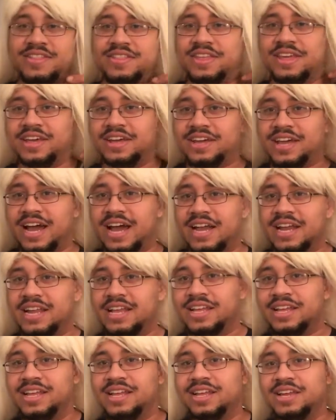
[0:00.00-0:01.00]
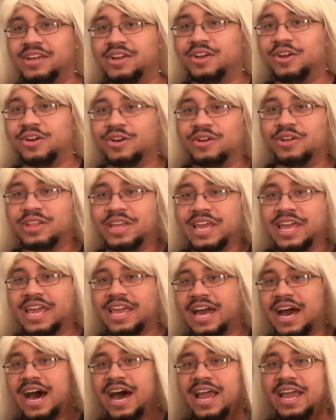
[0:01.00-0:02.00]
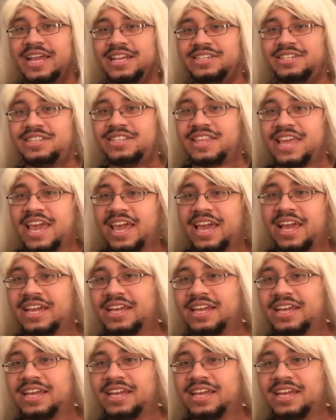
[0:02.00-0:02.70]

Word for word: the kind of girly guyish thing.